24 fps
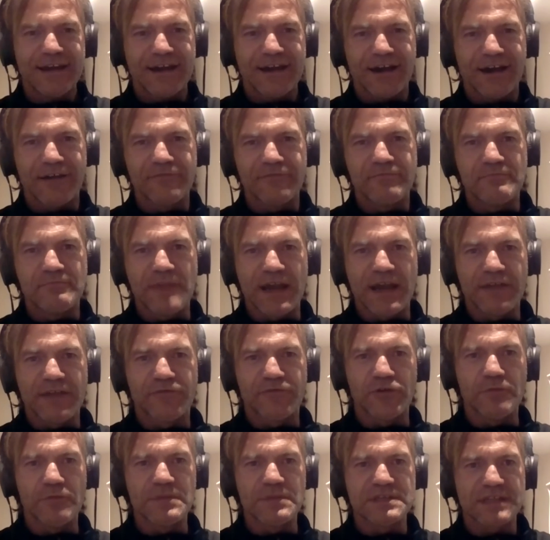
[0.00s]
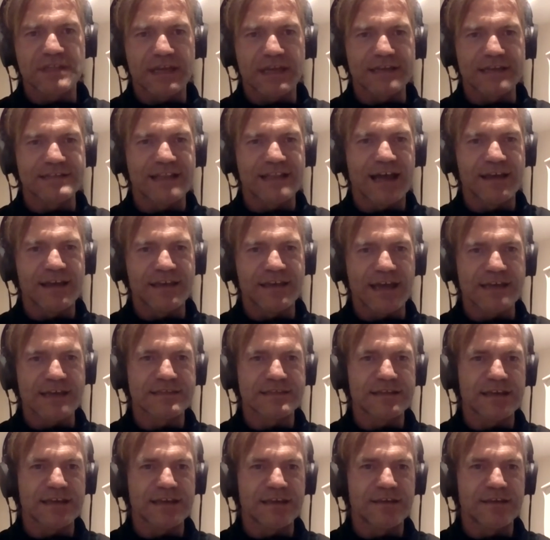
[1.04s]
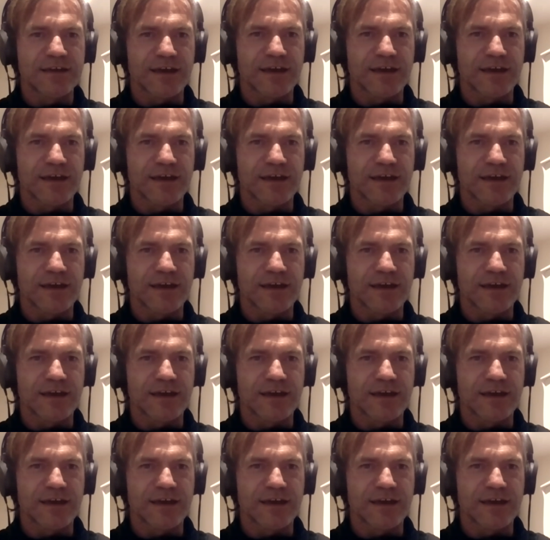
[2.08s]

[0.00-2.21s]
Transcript: I've made a few mistakes like yesterday.